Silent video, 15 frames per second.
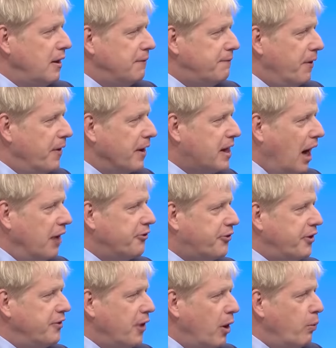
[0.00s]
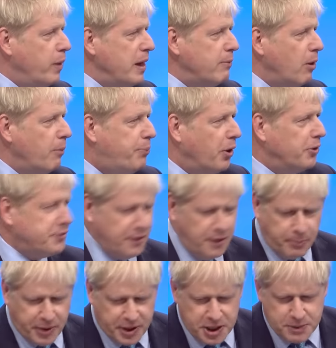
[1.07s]
for the country that we will put to the
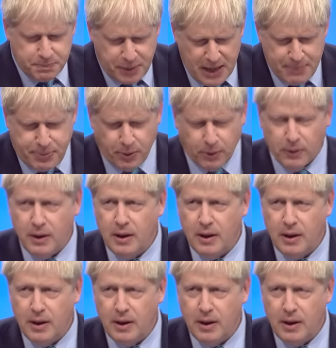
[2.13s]
British people.